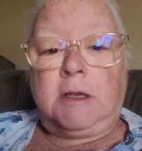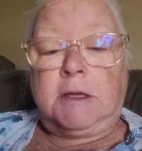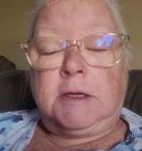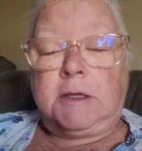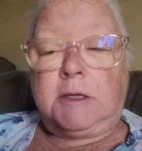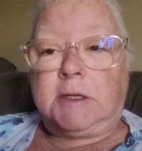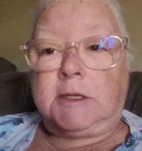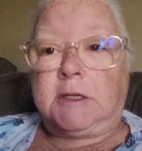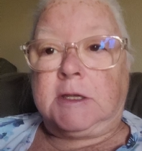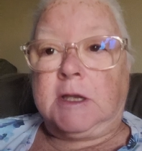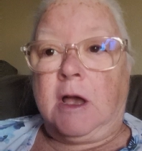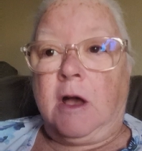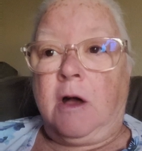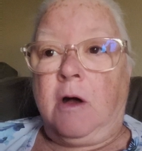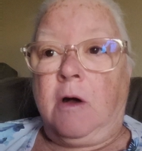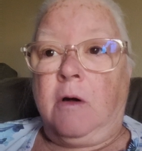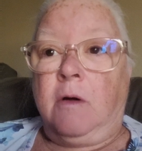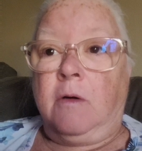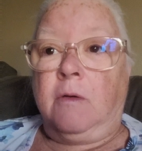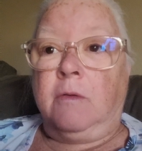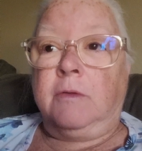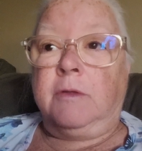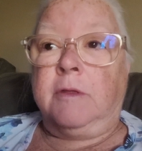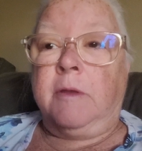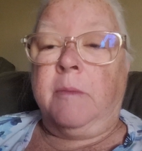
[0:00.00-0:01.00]

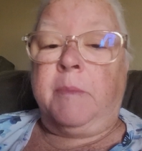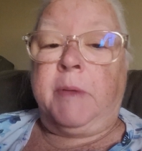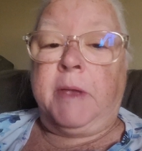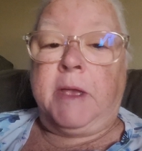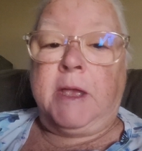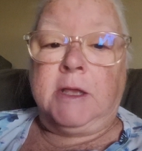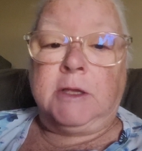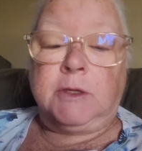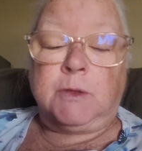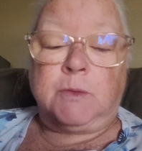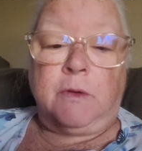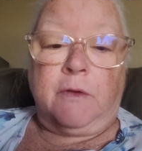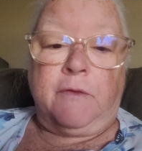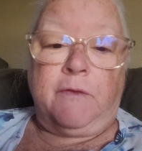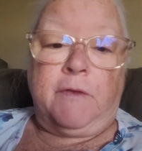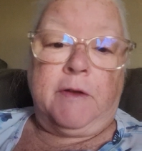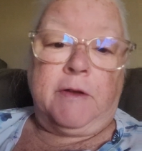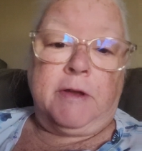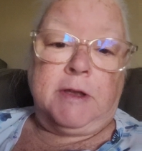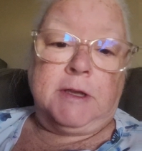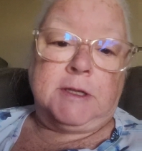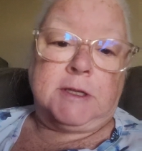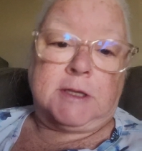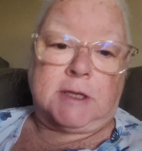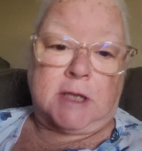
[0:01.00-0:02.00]
So the beans were
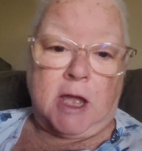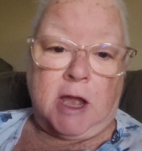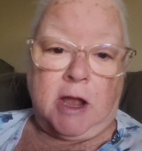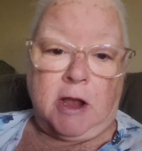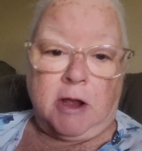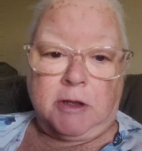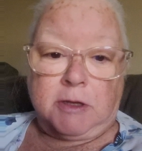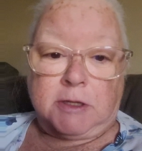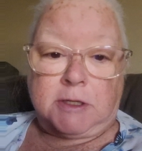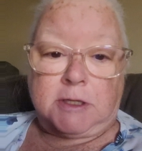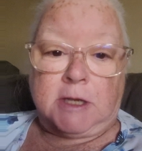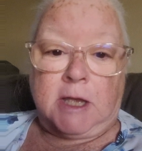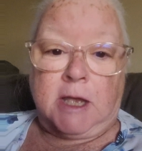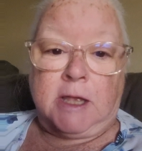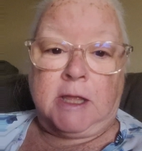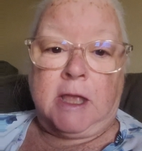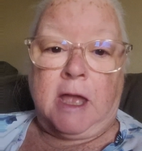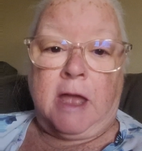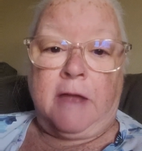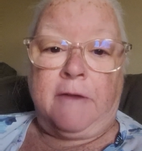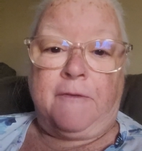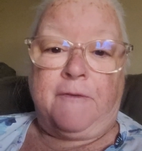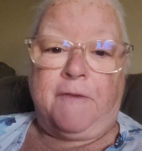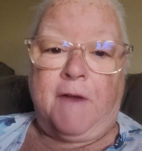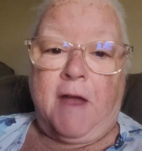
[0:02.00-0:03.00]
very scarce.
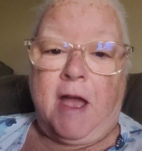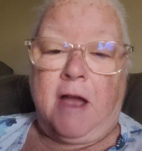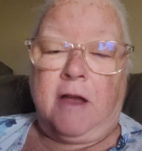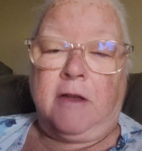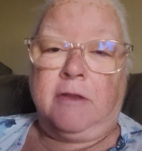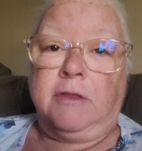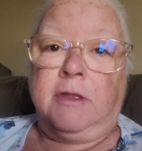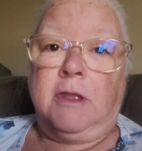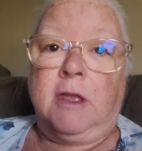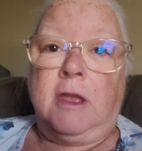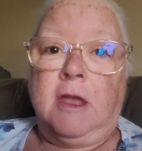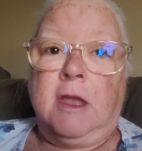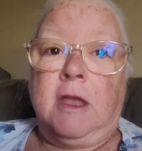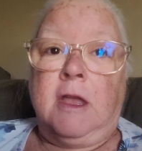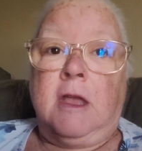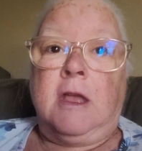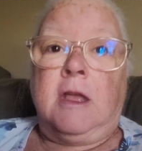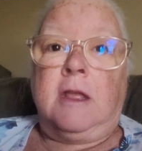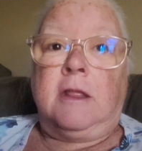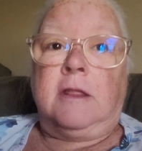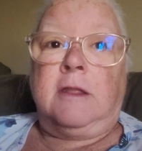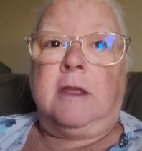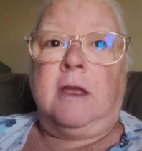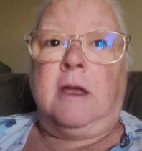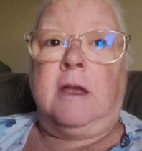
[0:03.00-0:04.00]
I found
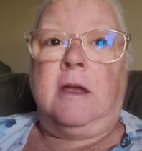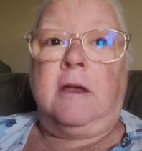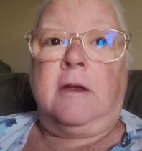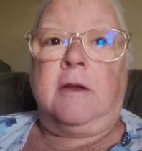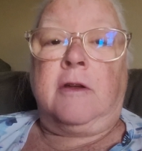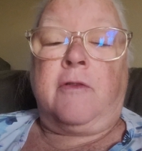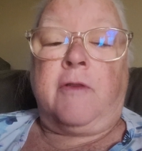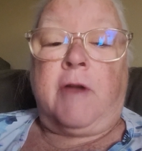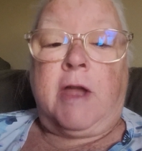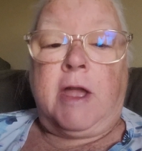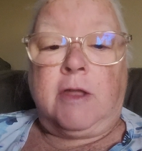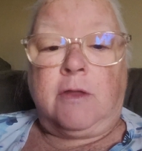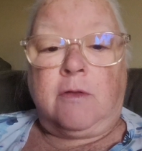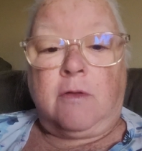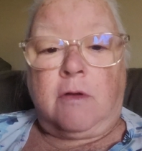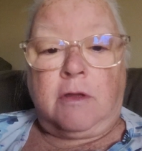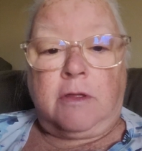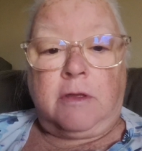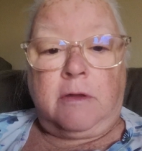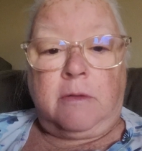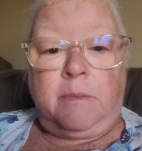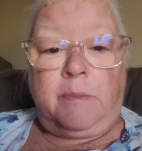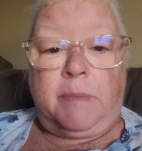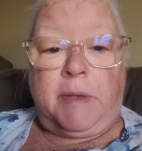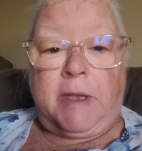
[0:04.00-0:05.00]
the Great
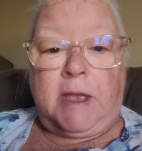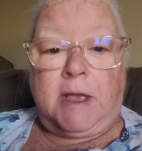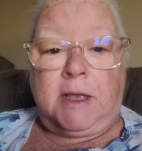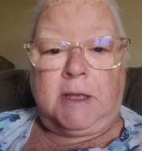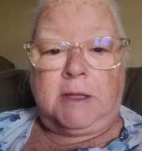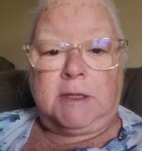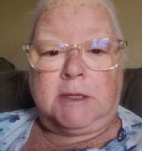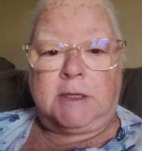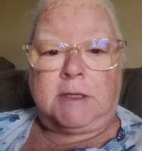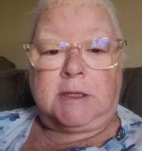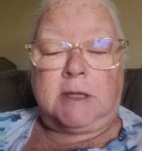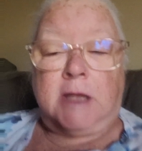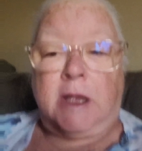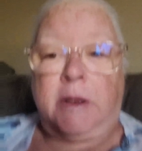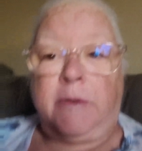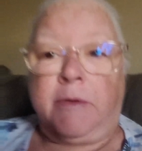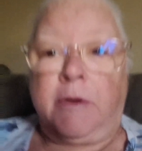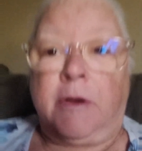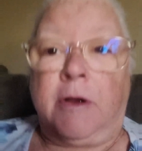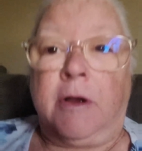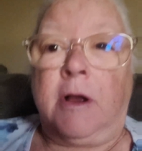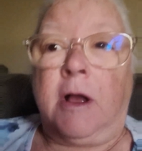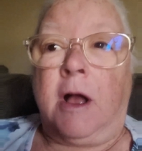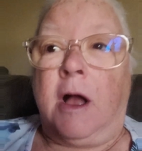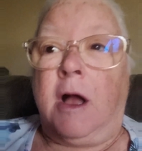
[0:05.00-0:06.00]
Northern beans, they
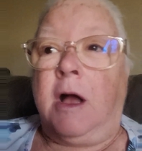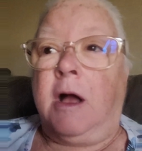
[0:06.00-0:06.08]
were